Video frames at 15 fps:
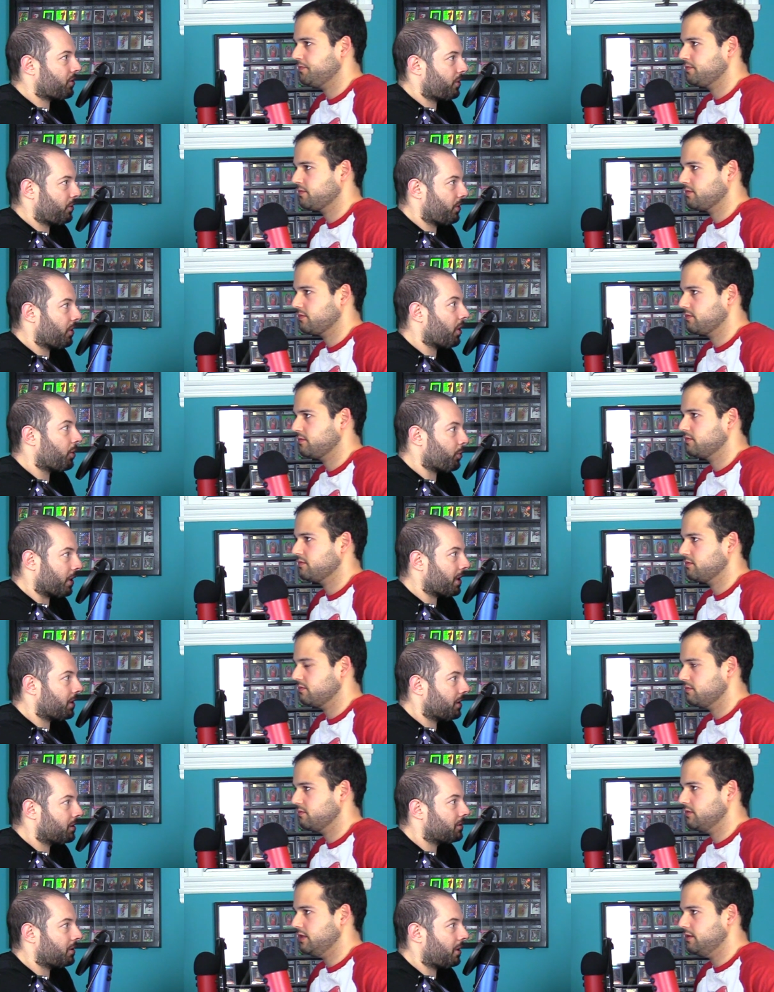Speaker 1: sure you do your homework.
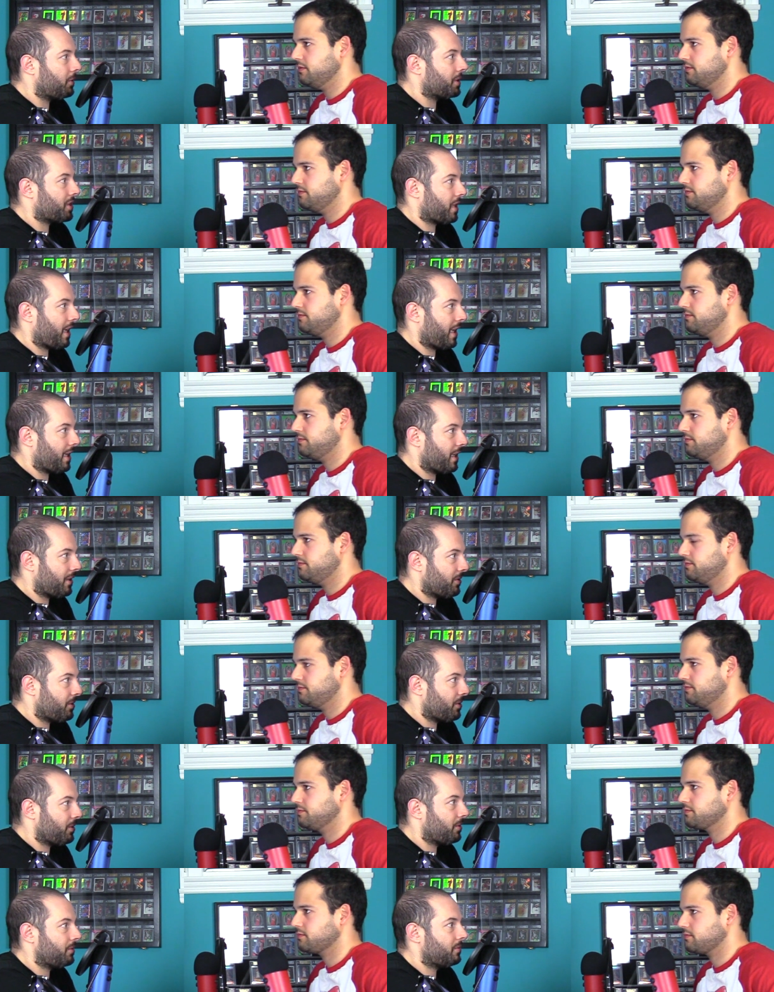Yeah. Know what you're getting
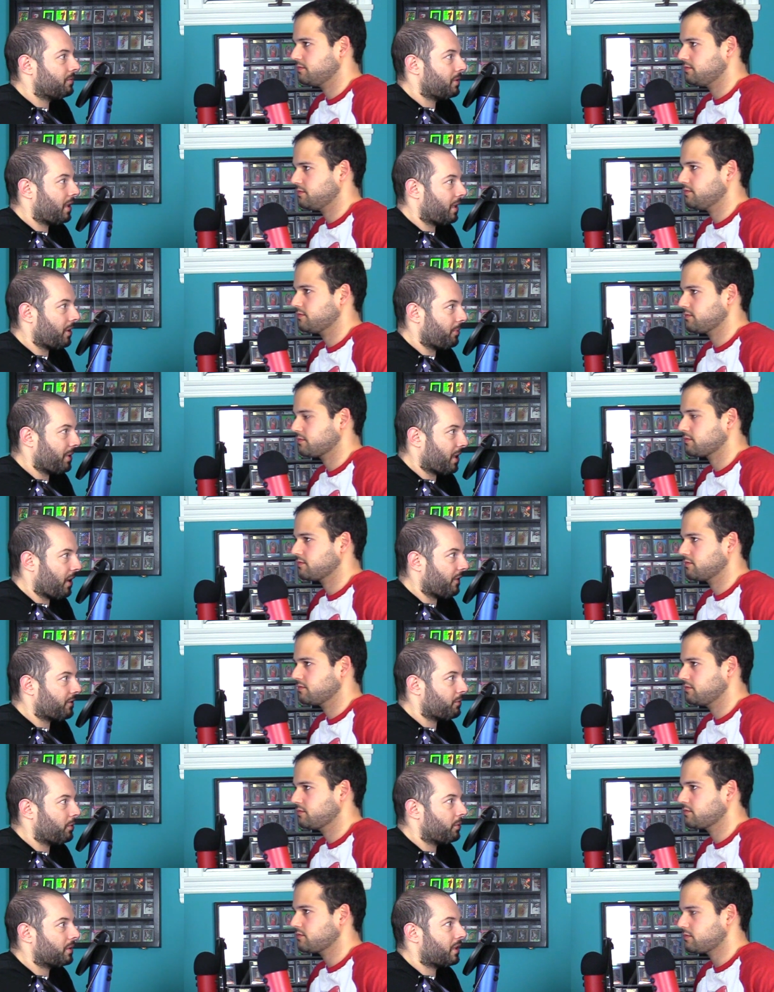into. Uh, you know, be
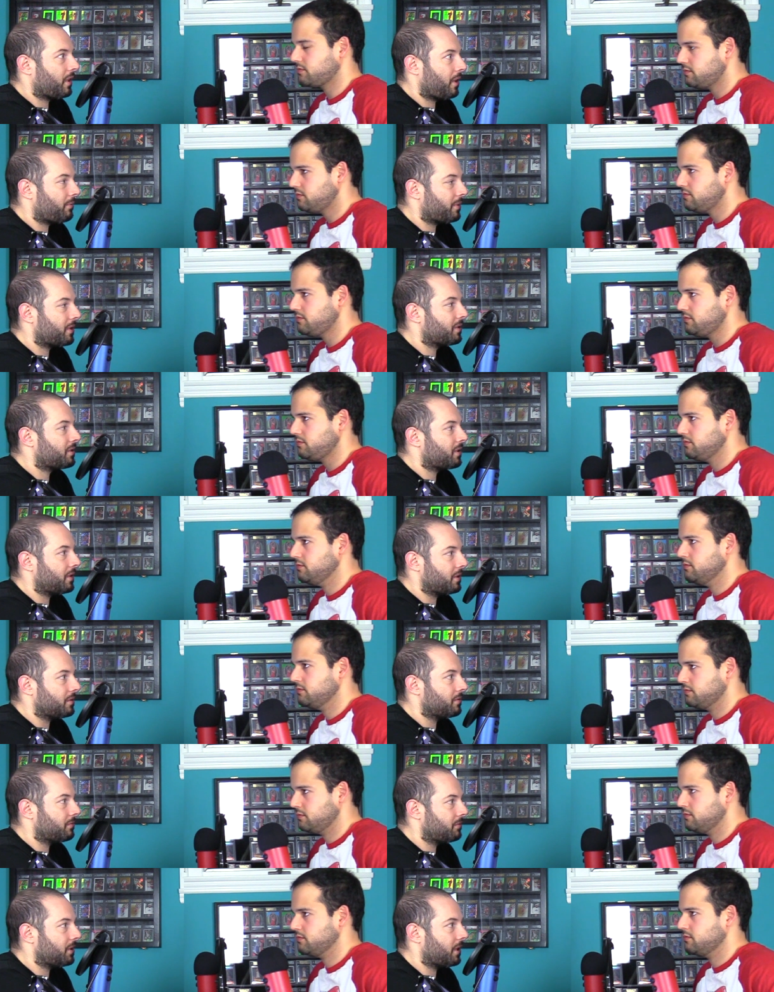comfortable with the numbers,
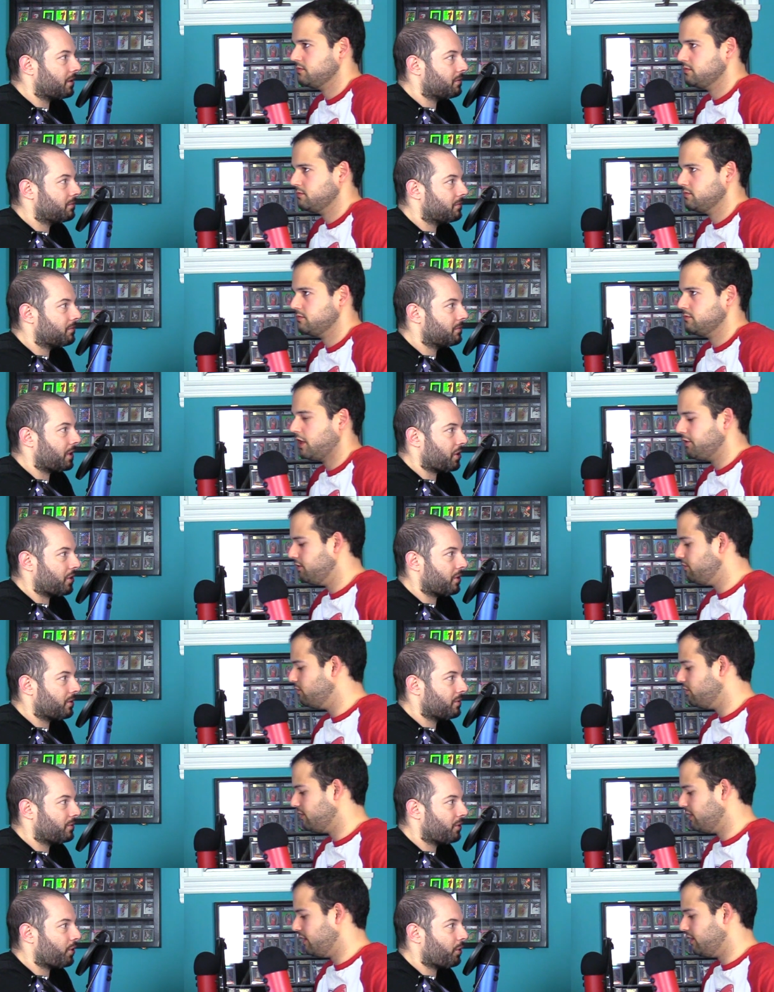and you know. Are sure you, you
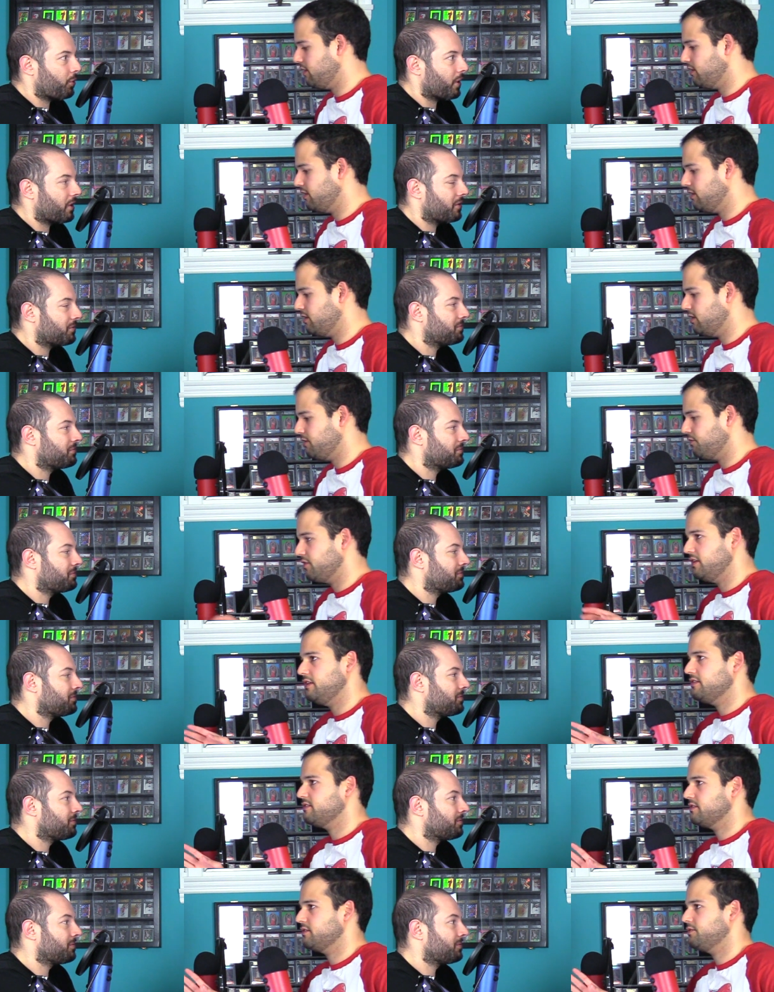looking?
Speaker 2: for
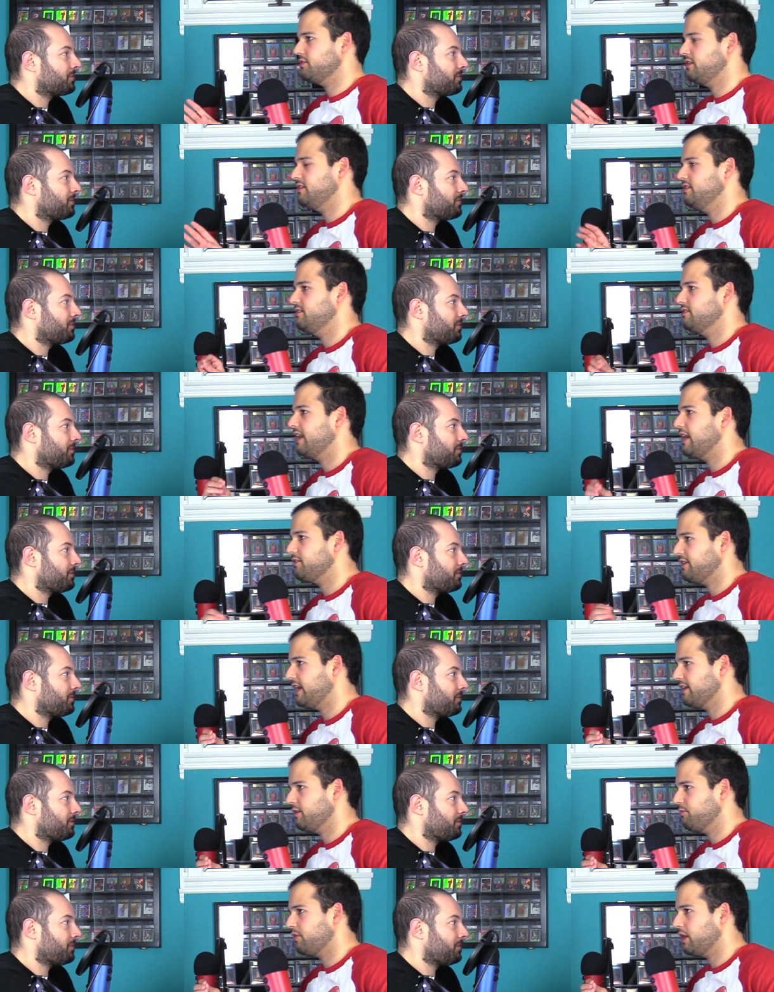these for these house
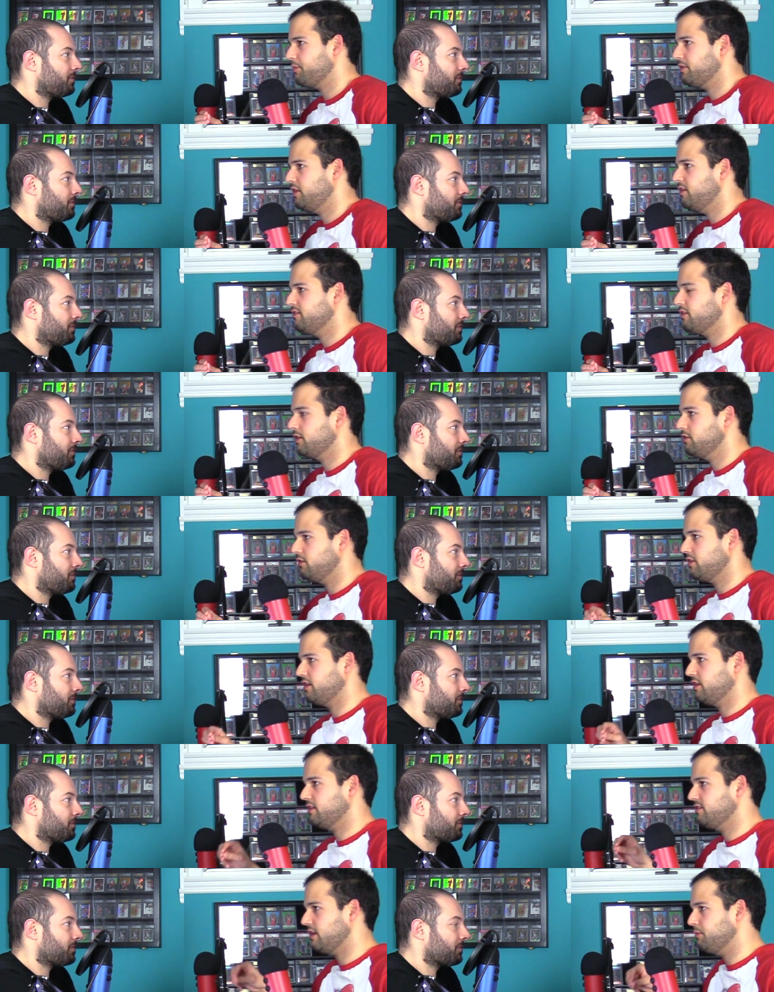hacking properties are you
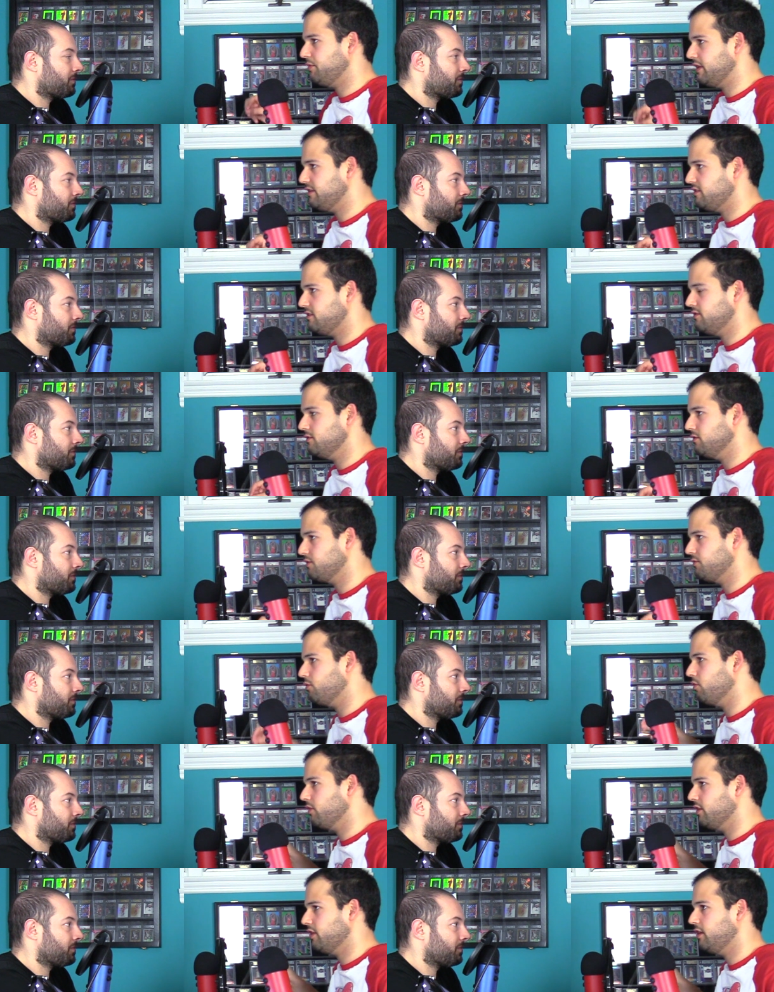looking in the same places you look
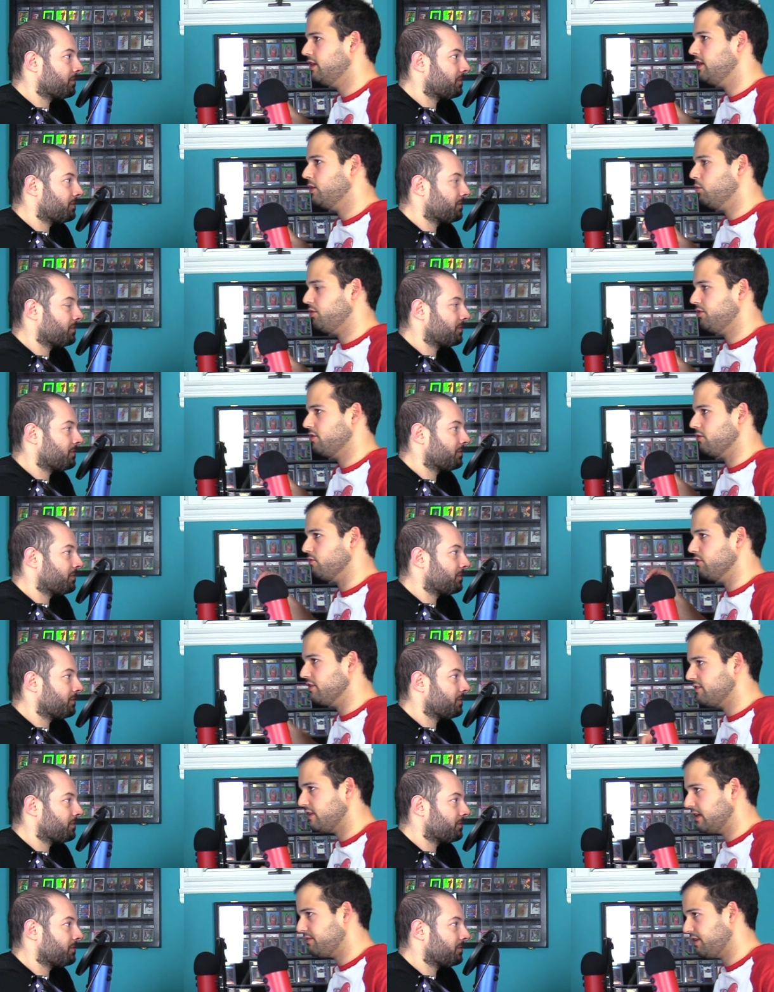for with your real
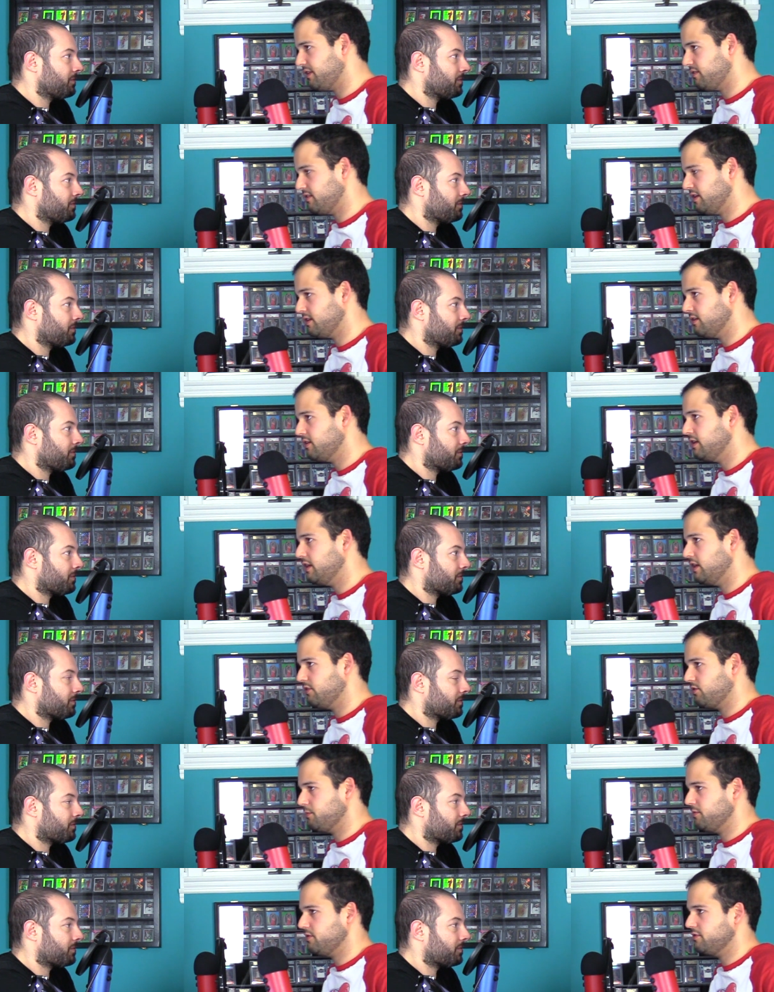estate investing in
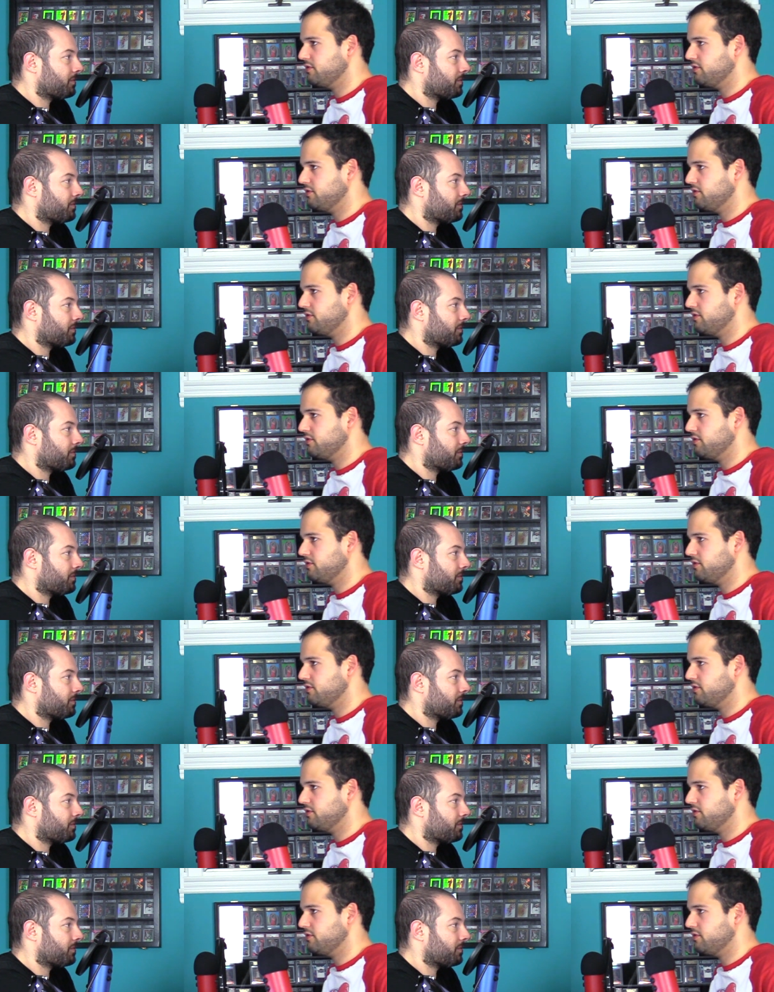terms of